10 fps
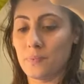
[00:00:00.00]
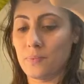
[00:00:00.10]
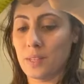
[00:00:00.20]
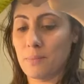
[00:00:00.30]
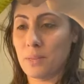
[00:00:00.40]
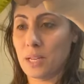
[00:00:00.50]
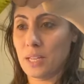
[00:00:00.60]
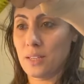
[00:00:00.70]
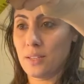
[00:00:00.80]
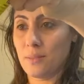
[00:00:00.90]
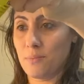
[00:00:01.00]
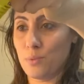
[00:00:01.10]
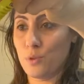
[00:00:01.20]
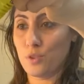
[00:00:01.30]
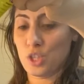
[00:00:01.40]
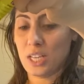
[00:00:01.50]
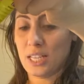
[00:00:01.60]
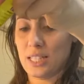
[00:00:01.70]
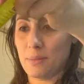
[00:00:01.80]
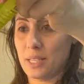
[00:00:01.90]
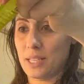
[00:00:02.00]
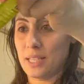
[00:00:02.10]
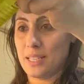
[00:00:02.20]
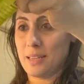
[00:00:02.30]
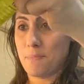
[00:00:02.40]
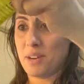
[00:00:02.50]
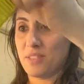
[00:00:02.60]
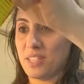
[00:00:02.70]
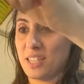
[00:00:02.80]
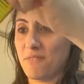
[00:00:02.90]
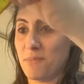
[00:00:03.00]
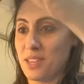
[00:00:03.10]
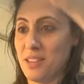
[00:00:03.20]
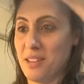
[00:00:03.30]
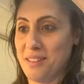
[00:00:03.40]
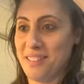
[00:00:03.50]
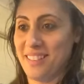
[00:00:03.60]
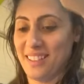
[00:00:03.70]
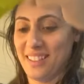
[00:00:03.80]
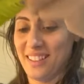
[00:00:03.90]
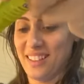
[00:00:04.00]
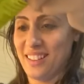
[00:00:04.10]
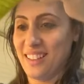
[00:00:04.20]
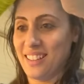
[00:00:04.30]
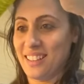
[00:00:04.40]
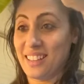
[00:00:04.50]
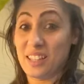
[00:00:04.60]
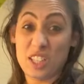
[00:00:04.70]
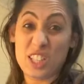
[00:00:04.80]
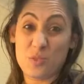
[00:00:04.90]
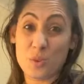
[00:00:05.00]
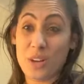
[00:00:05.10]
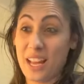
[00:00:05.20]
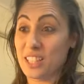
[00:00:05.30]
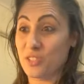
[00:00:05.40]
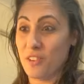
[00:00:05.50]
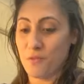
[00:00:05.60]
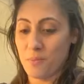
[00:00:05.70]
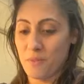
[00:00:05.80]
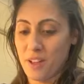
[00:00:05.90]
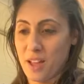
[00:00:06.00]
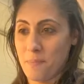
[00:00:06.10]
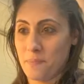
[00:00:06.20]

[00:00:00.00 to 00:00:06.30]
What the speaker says: in my beautiful jars that my parents give me. It's because it's raw honey straight from the farm.